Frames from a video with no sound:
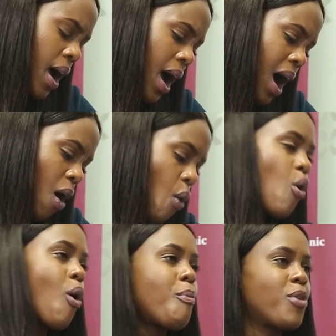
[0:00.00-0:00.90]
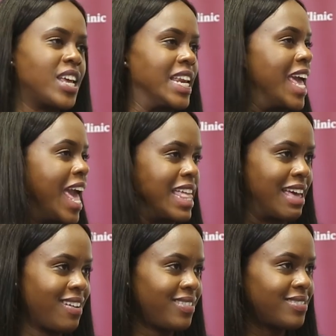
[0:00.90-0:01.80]
How common in
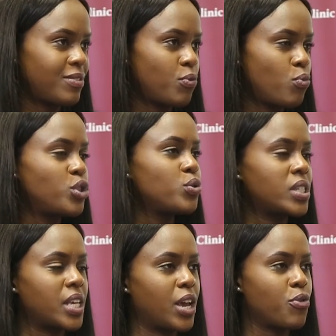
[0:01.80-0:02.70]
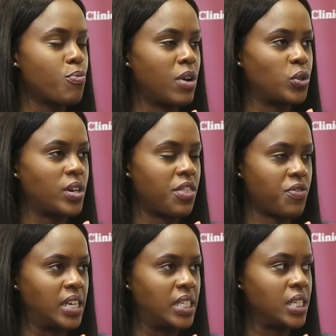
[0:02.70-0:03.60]
Kenya would you say rheumatoid
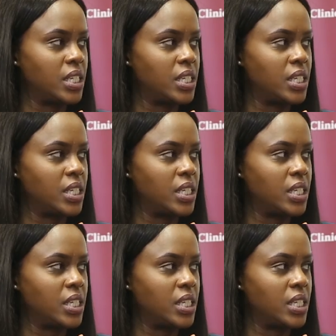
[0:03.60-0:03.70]
arthritis